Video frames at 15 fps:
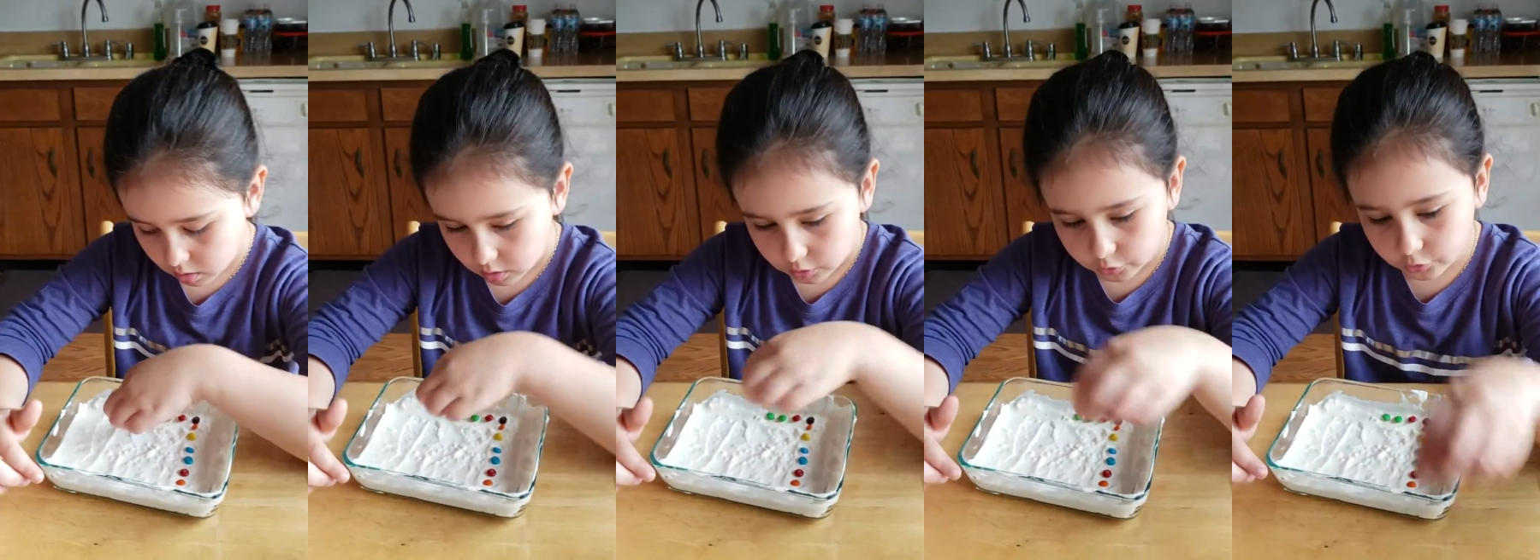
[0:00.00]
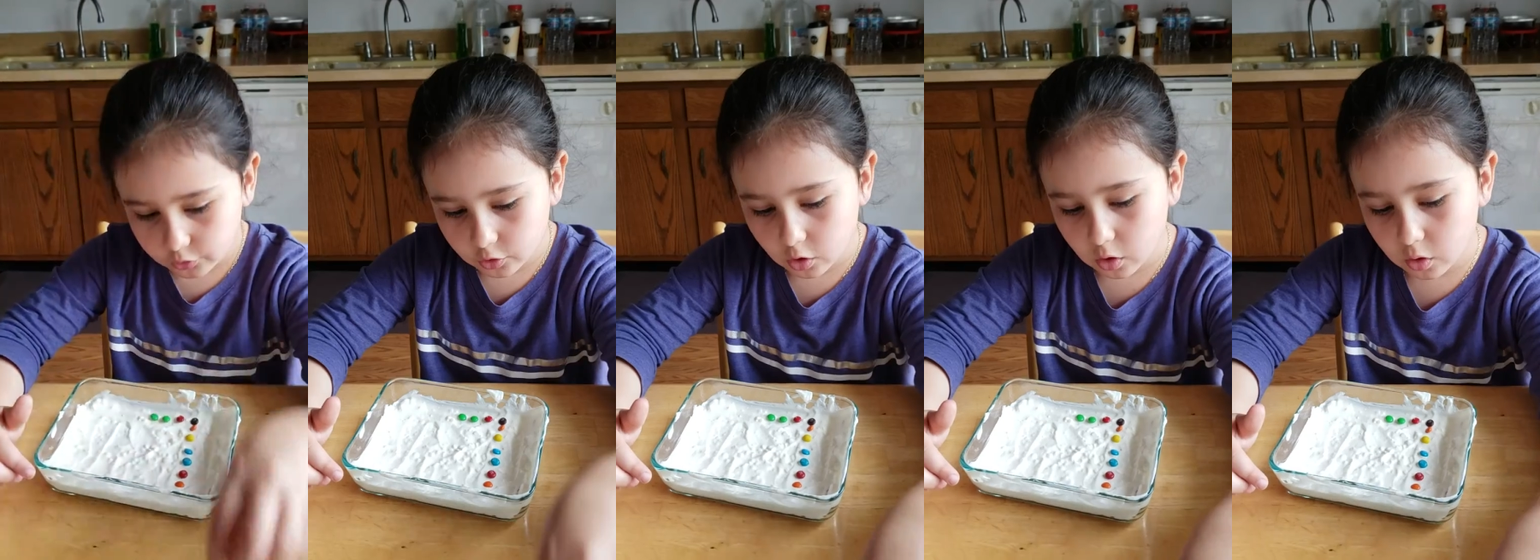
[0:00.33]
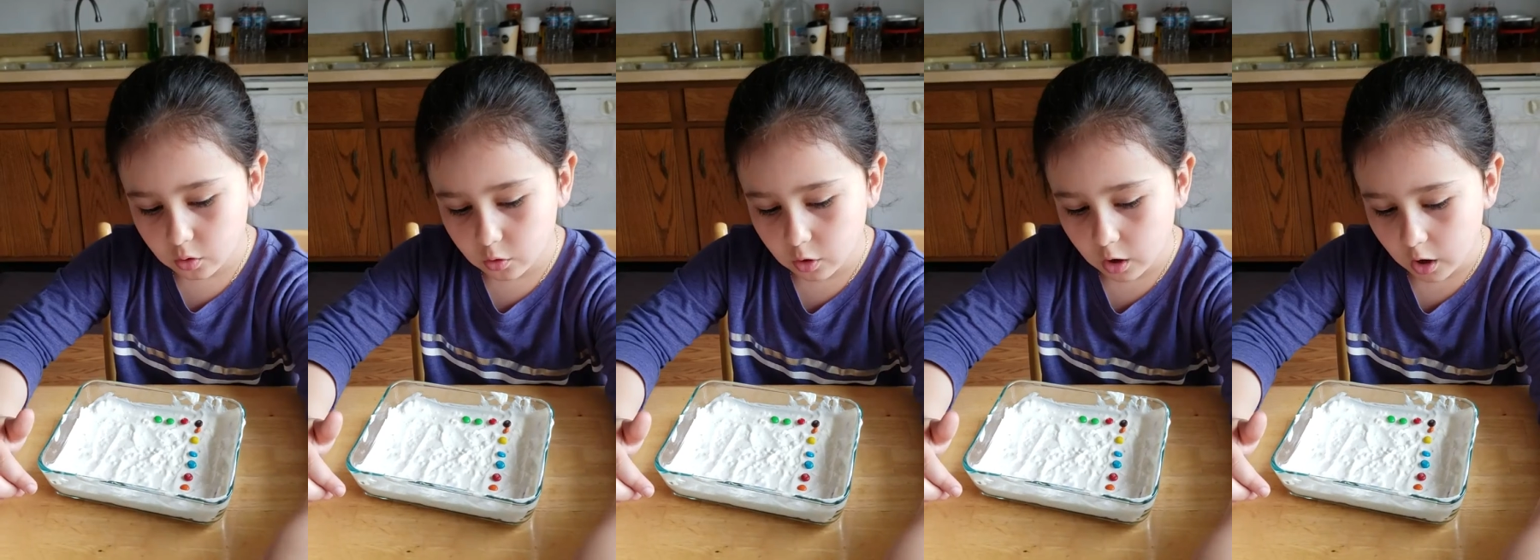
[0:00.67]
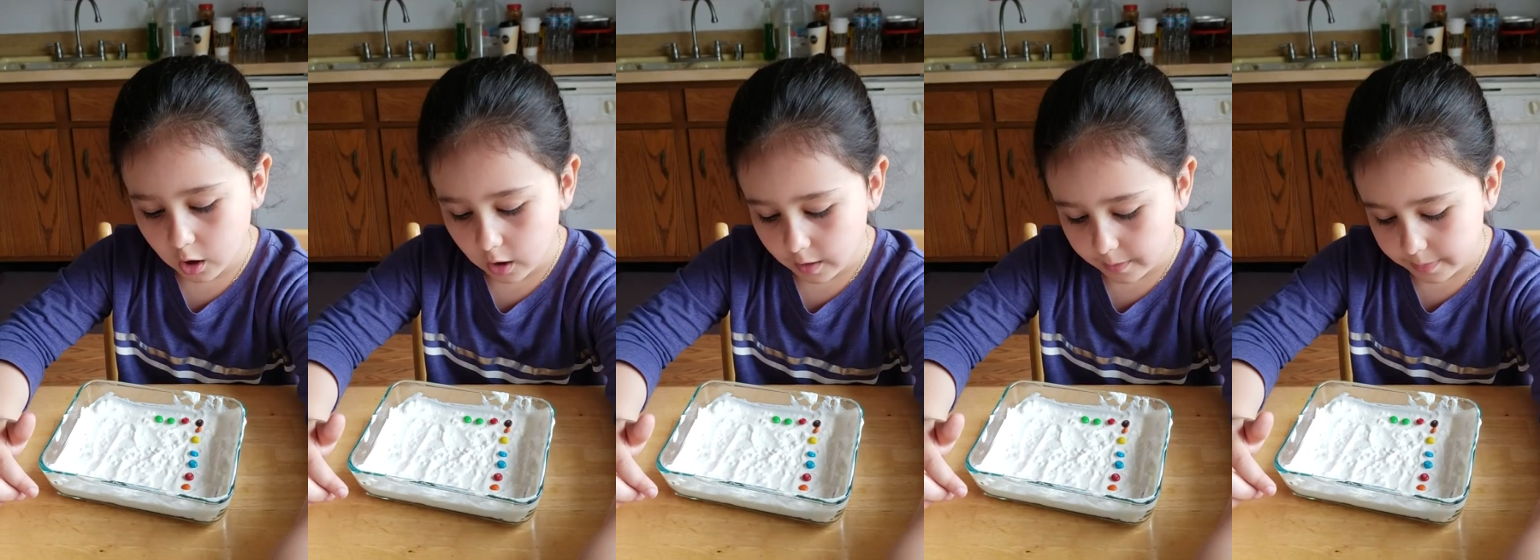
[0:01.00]
So
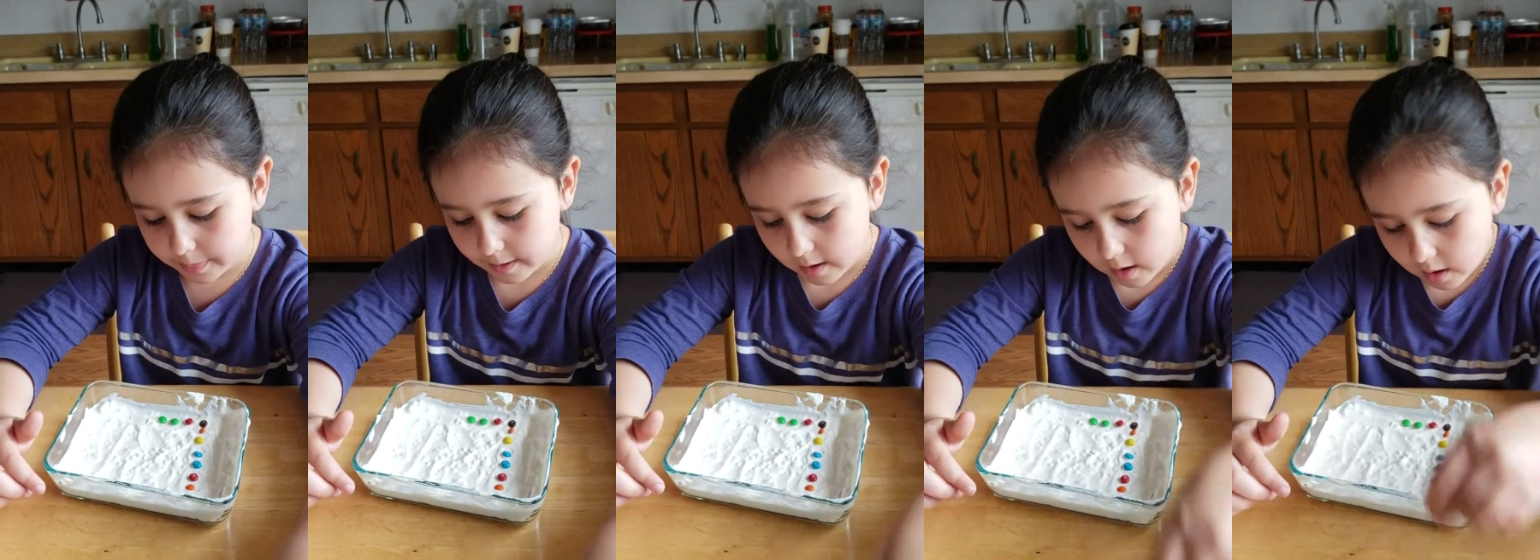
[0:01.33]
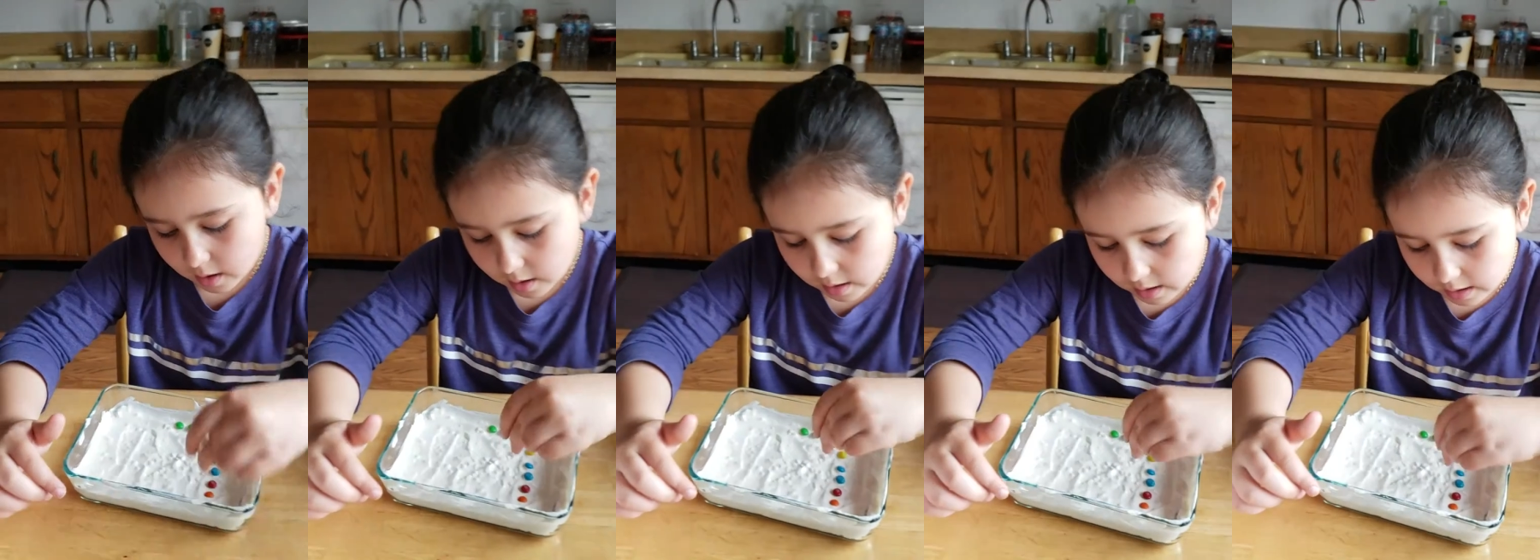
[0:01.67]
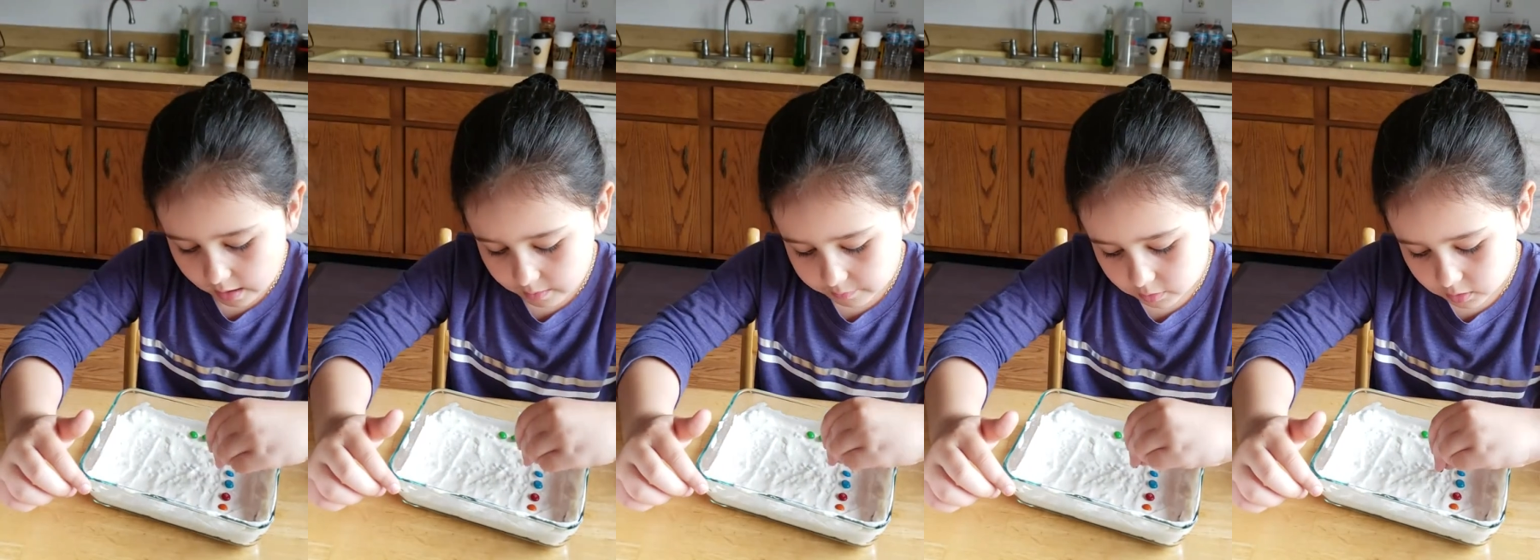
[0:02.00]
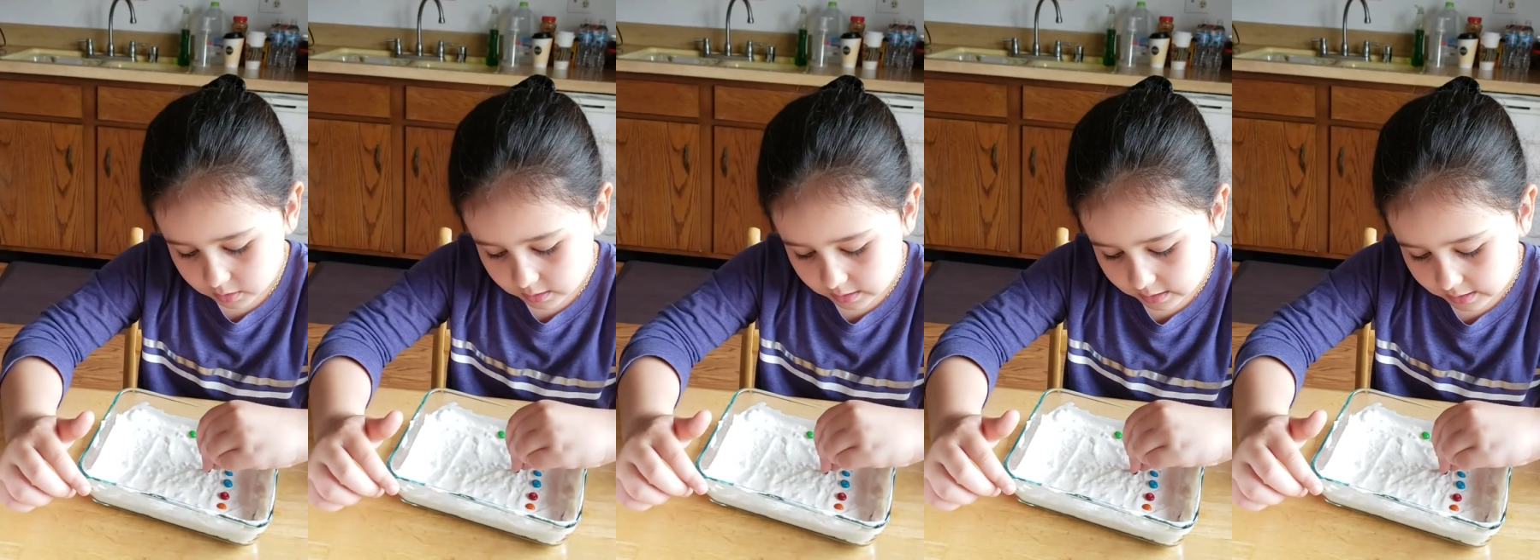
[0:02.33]
I'm gonna